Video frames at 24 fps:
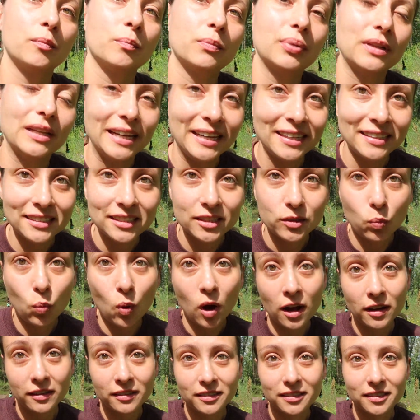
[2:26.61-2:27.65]
Plants
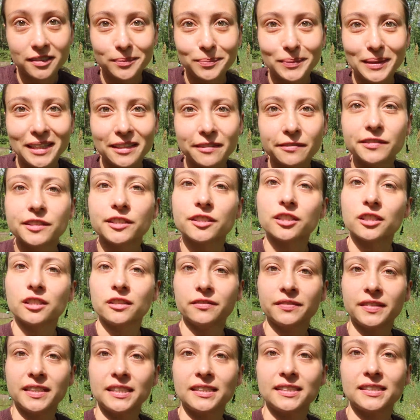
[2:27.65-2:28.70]
want to be of
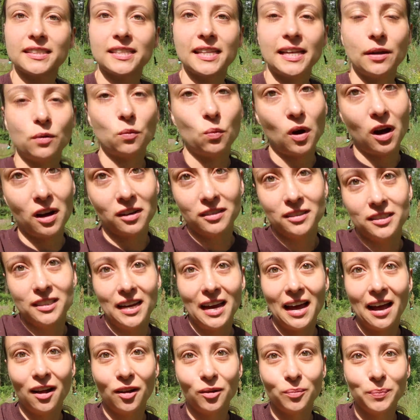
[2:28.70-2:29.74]
service. They want to
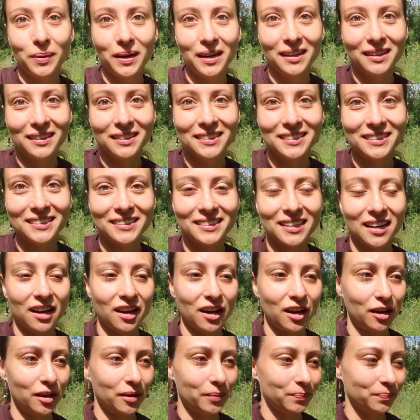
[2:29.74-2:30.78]
help us.
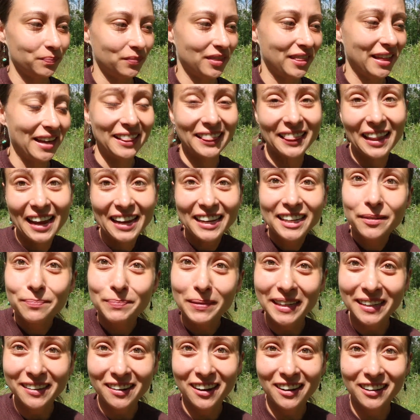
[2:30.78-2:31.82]
They like
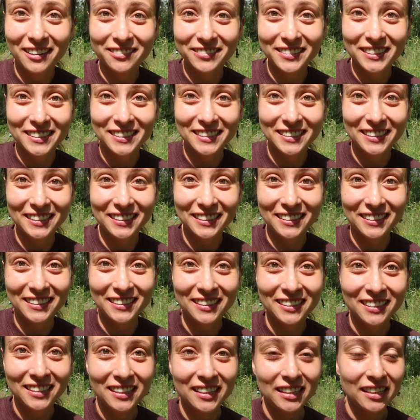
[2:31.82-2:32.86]
being harvested.
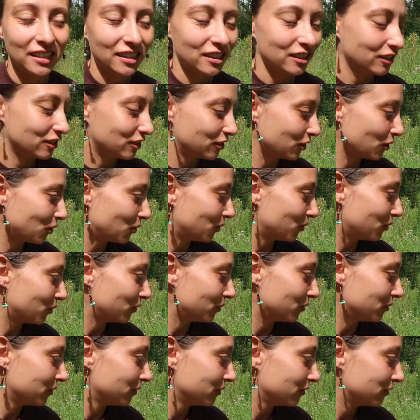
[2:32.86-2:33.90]

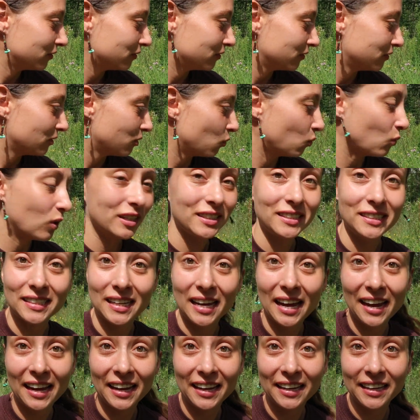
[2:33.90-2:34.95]
So once
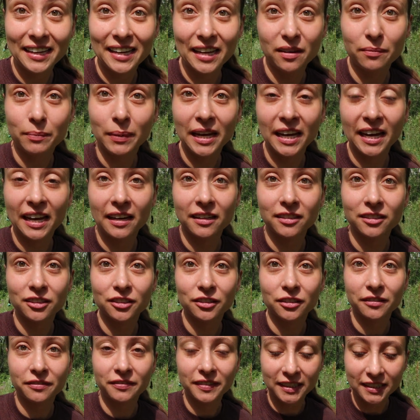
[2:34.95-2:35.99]
I get my
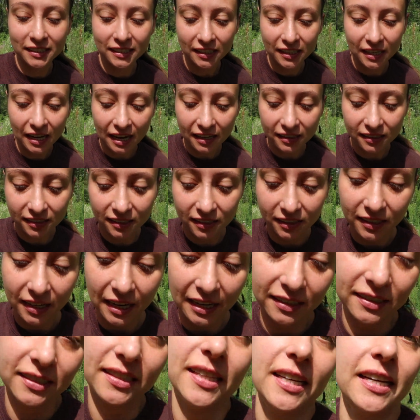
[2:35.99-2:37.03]
answer, if it's a yes, the
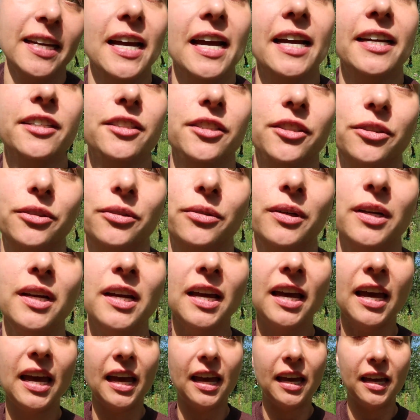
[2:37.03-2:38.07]
next thing I do
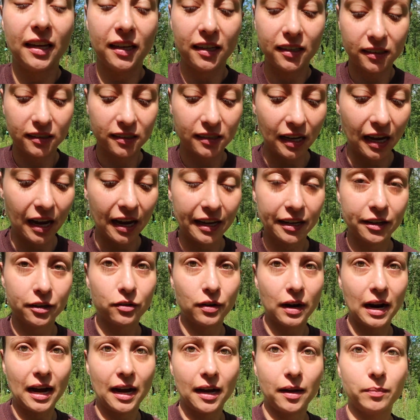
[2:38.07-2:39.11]
is I
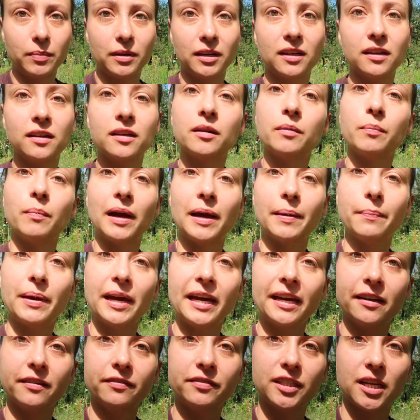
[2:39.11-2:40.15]
grab my
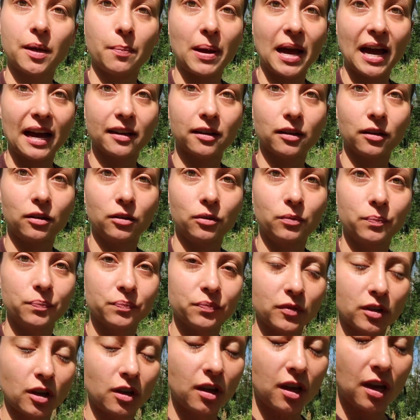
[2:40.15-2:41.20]
bag of tobacco
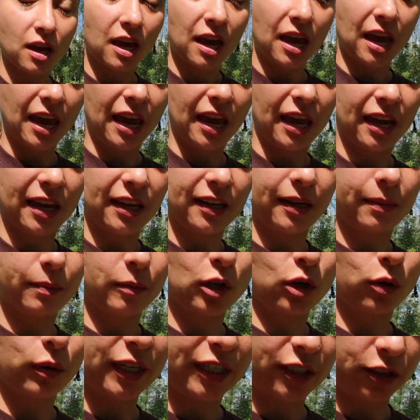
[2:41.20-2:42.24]
and I'm
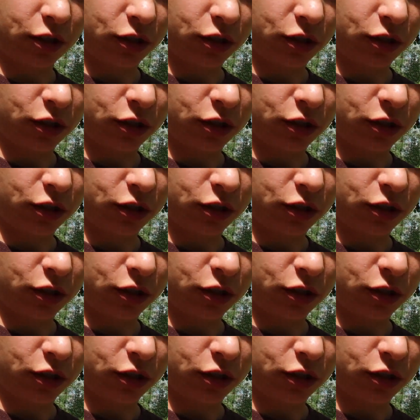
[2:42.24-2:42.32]
going